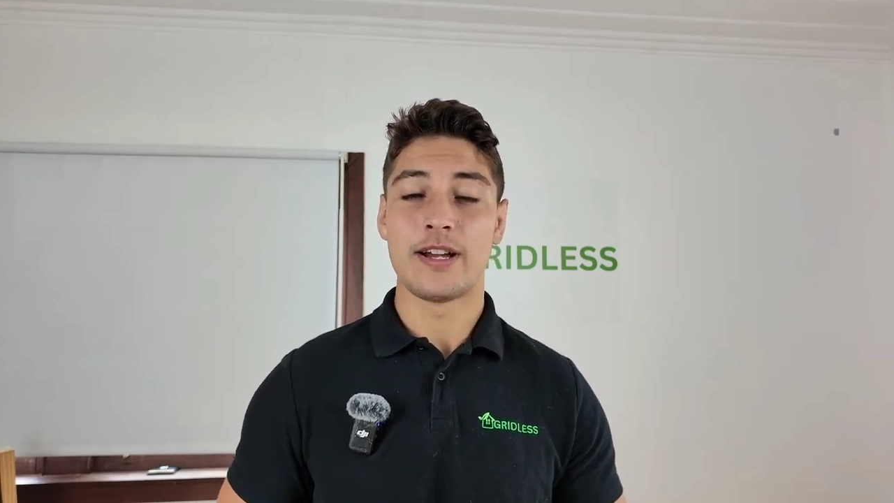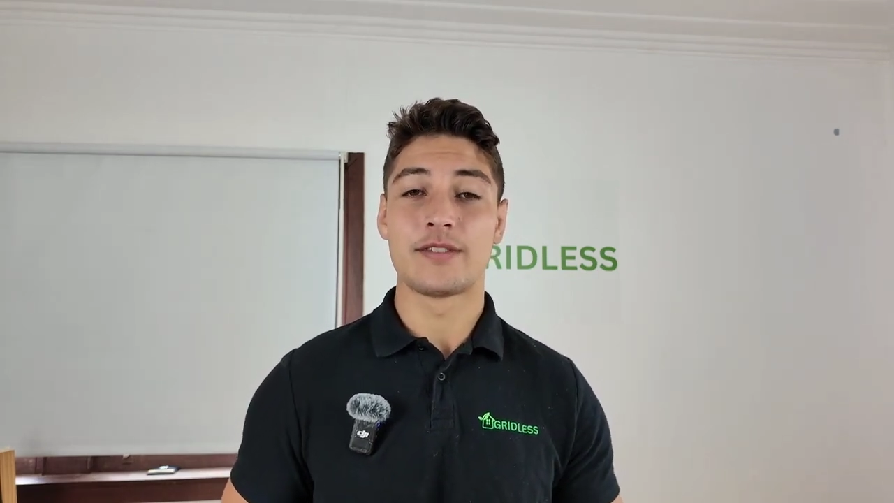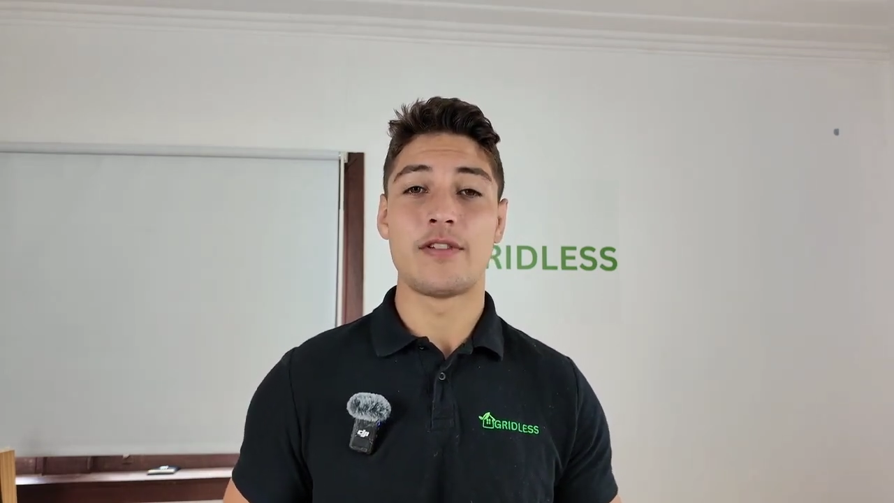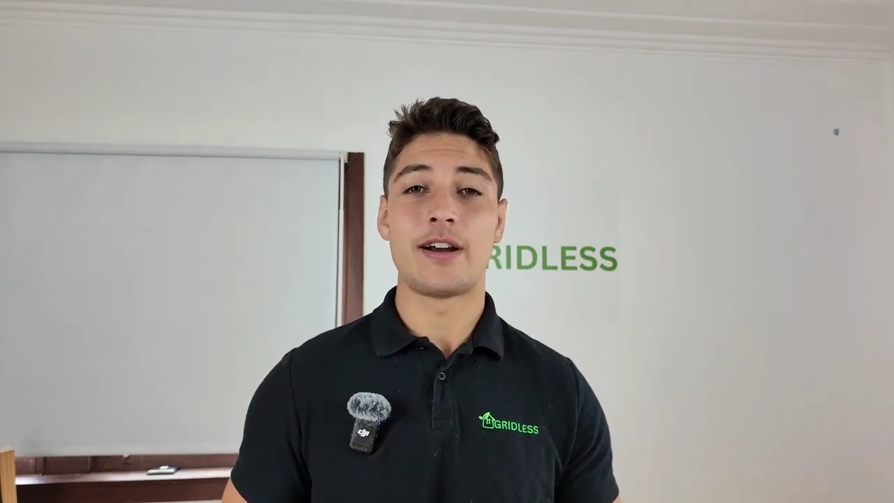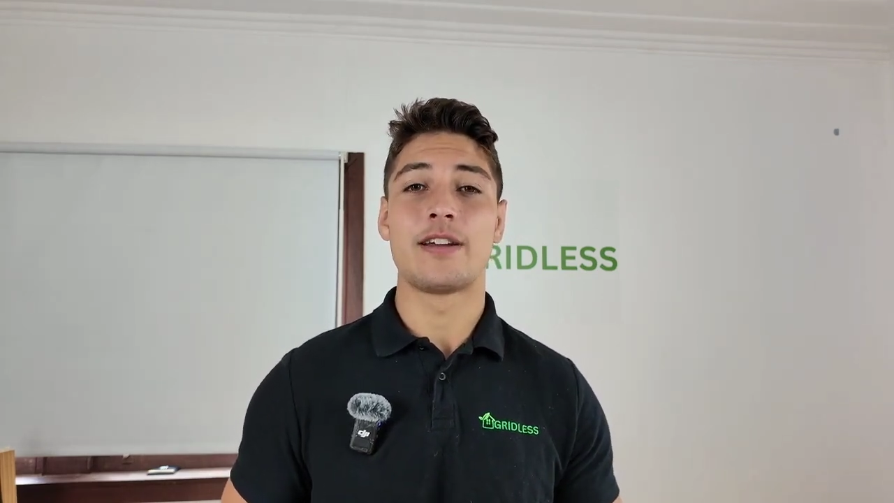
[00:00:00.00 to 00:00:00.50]
it's
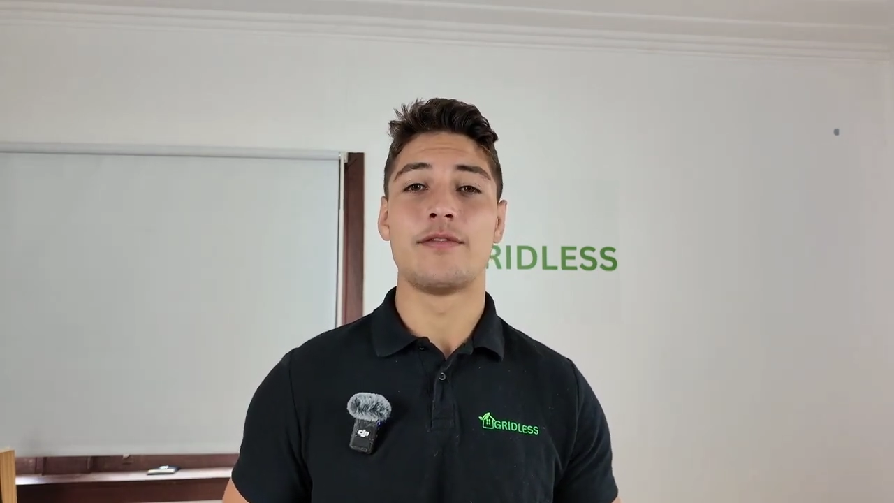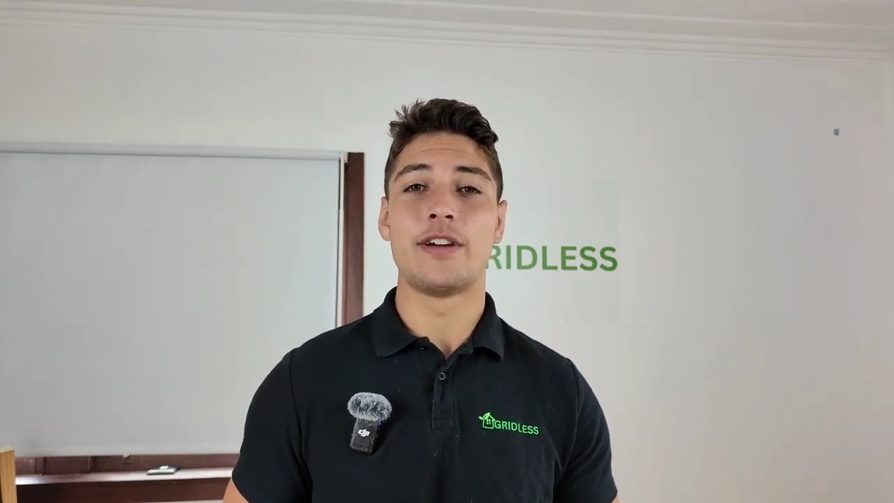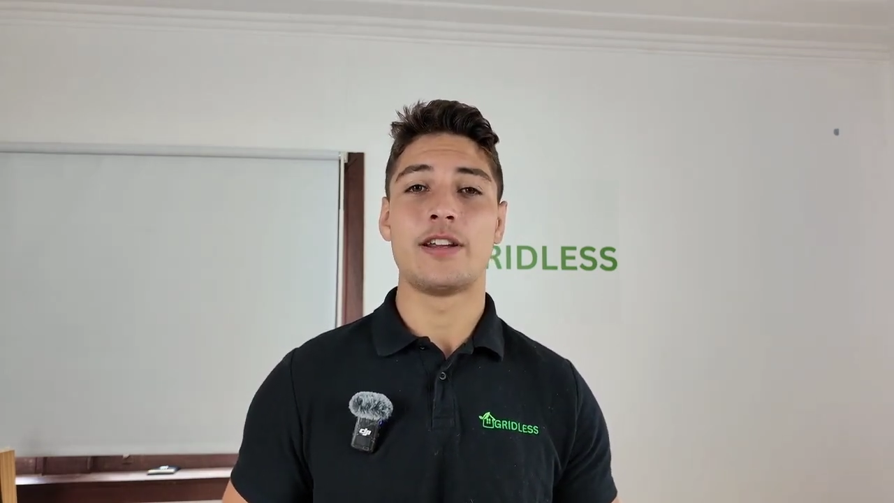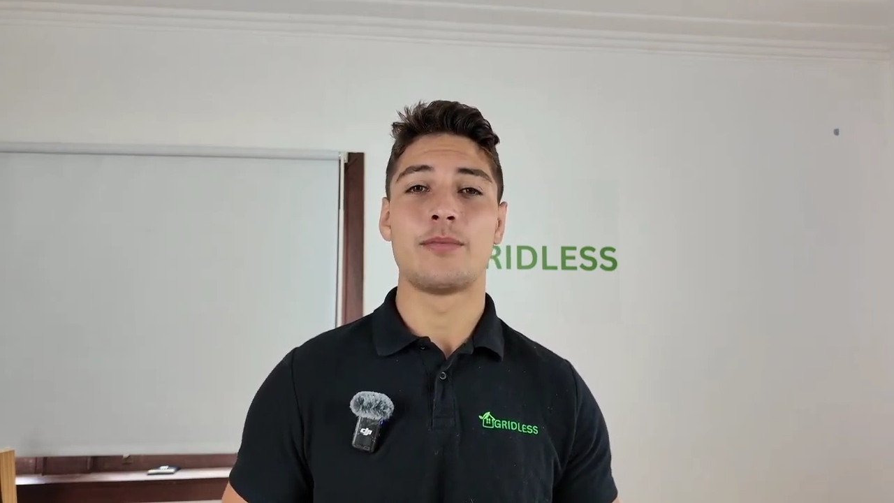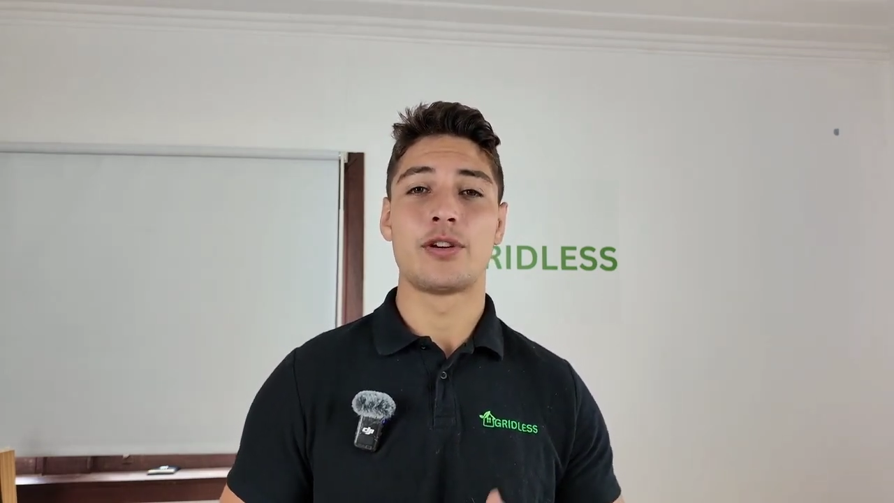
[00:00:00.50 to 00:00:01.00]
very
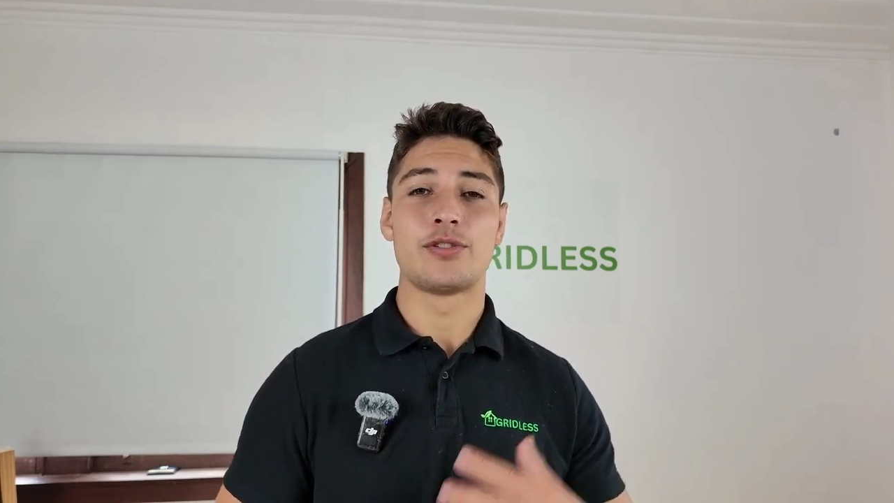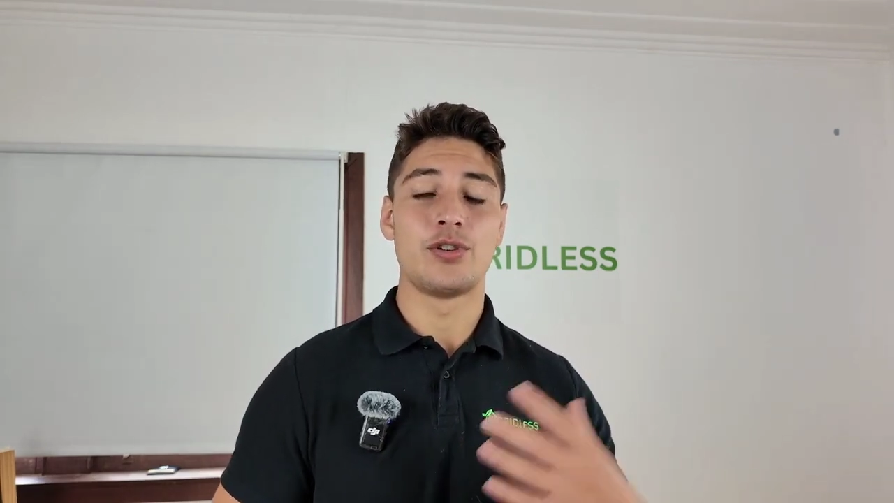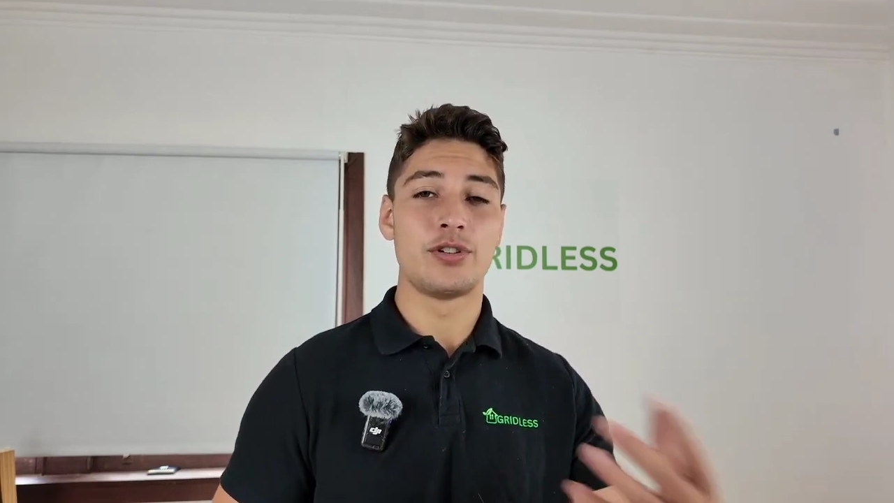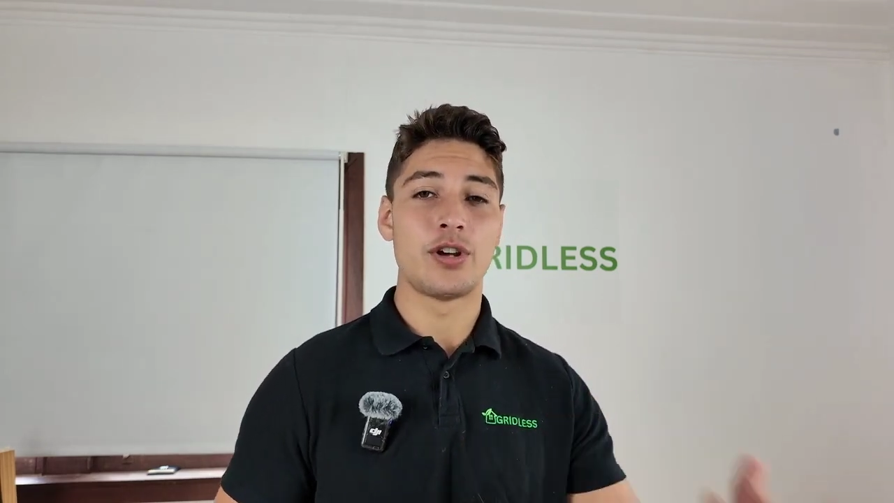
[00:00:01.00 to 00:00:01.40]
convenient because you can